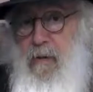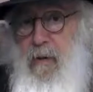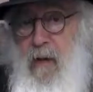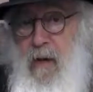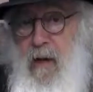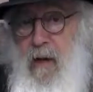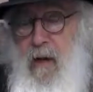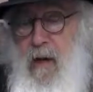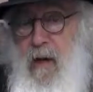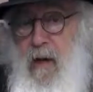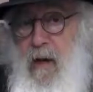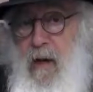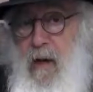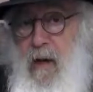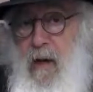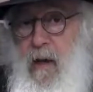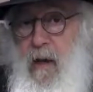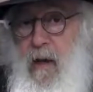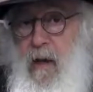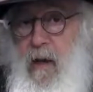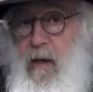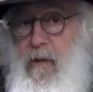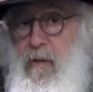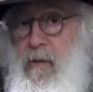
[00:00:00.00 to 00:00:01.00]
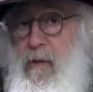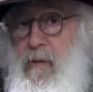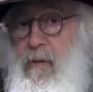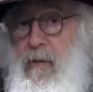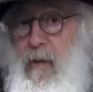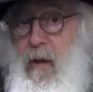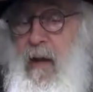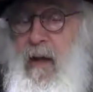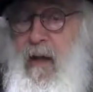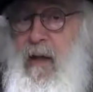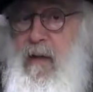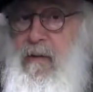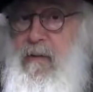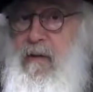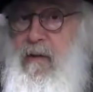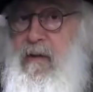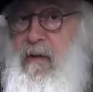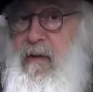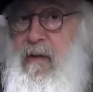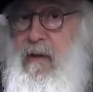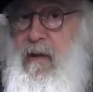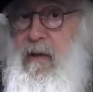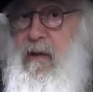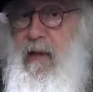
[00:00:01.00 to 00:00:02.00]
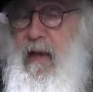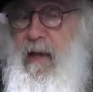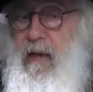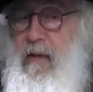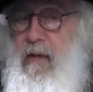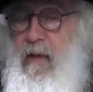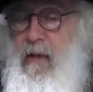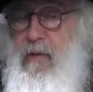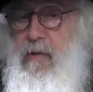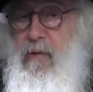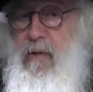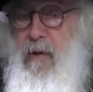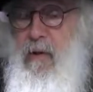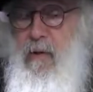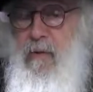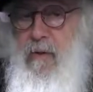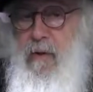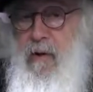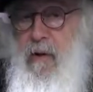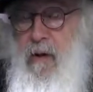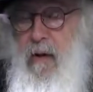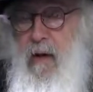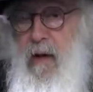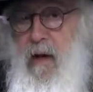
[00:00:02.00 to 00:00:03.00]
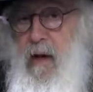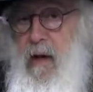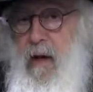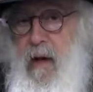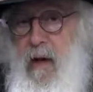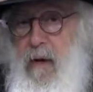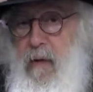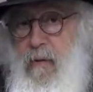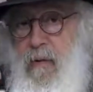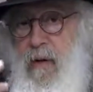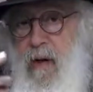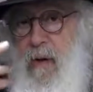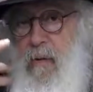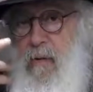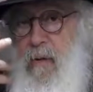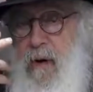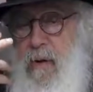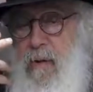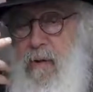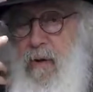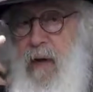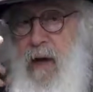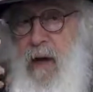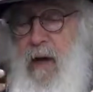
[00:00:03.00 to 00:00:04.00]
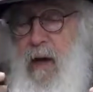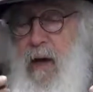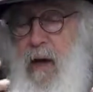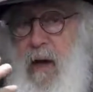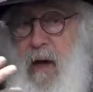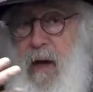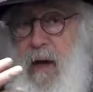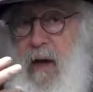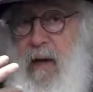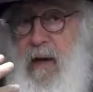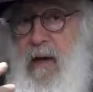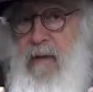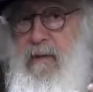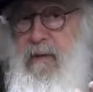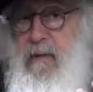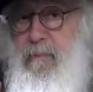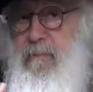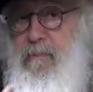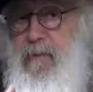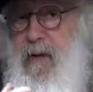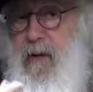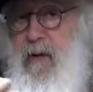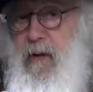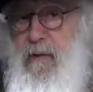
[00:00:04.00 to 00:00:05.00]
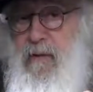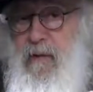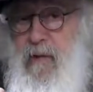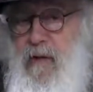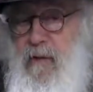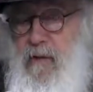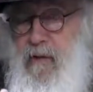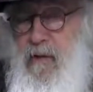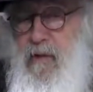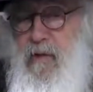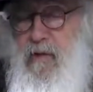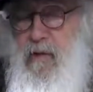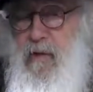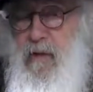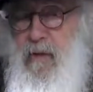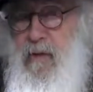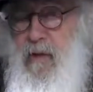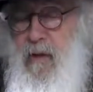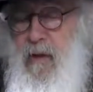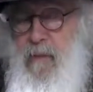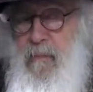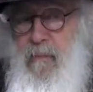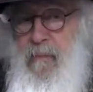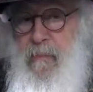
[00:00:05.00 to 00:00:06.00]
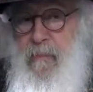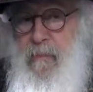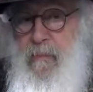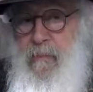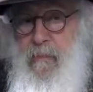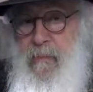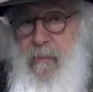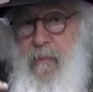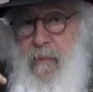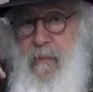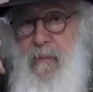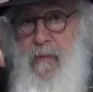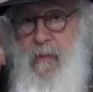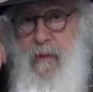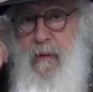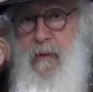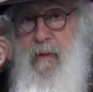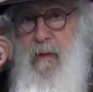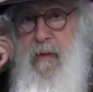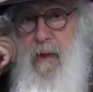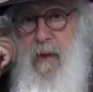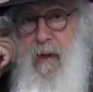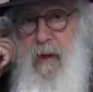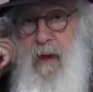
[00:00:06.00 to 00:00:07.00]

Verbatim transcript: very elegant on the Torah. On the other hand, they didn't like each other. How, how uh, it's a big